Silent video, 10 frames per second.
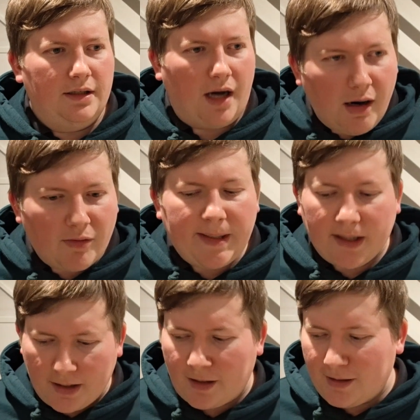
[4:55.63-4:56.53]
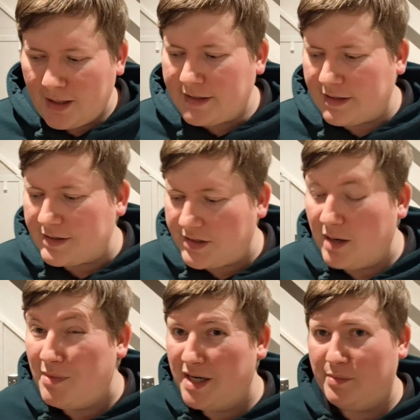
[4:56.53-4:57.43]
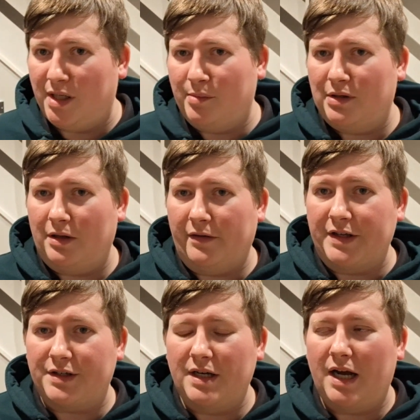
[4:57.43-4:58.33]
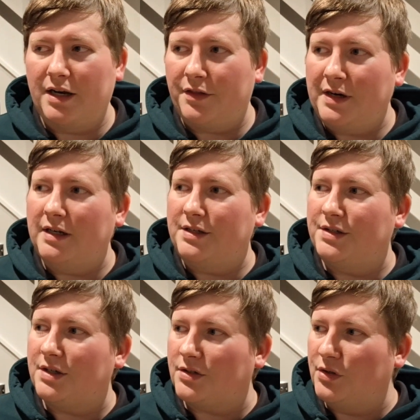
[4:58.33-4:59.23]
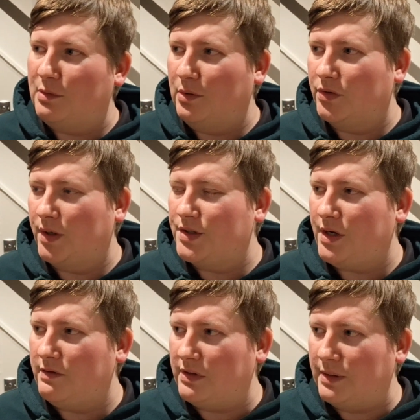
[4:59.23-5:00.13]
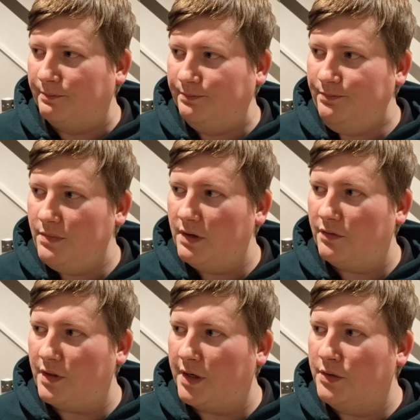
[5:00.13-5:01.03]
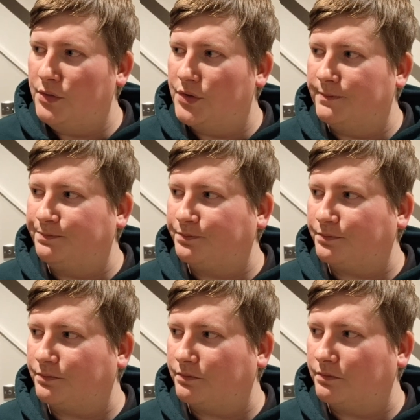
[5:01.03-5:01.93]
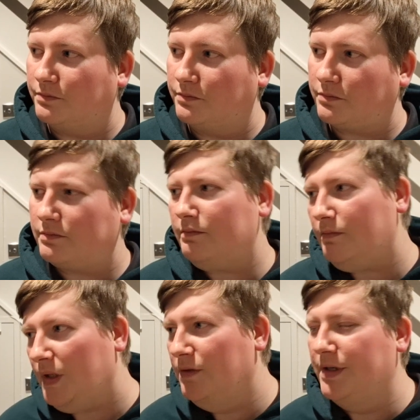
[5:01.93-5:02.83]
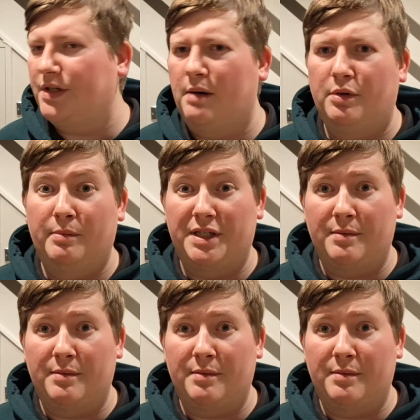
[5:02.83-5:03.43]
I like this, and I might buy a bottle of this, and I think this is a suitable crossover for those, for example, Mr.